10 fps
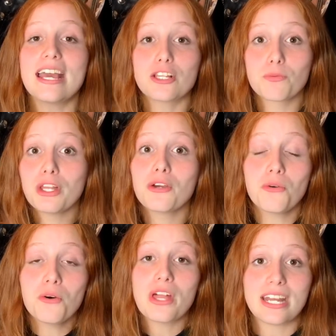it's really
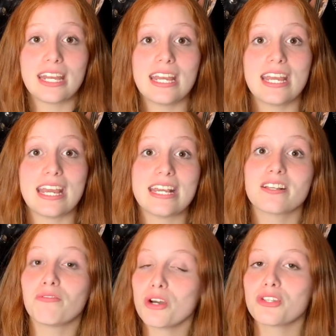cool that he
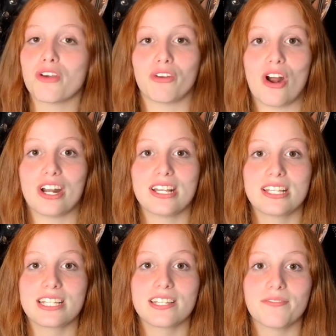is a voiceover
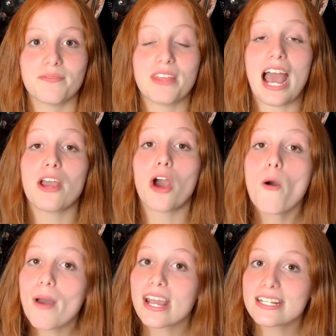artist. I
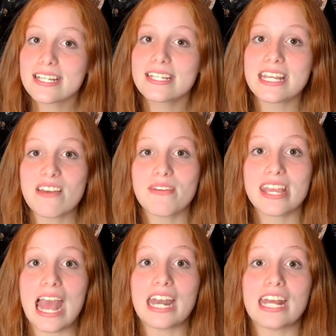hope I get to see him
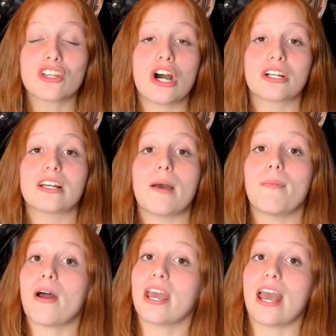again and talk
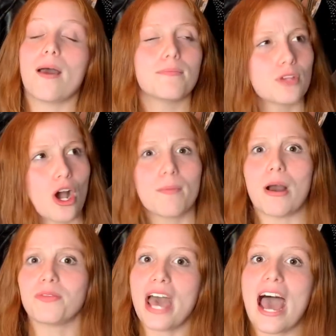
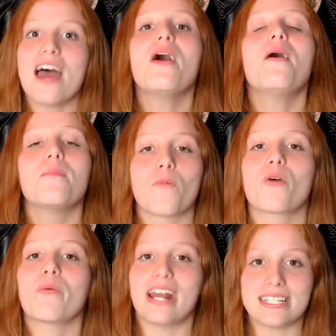about that
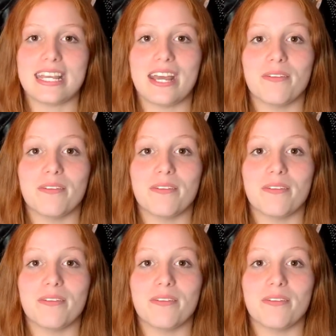more when I see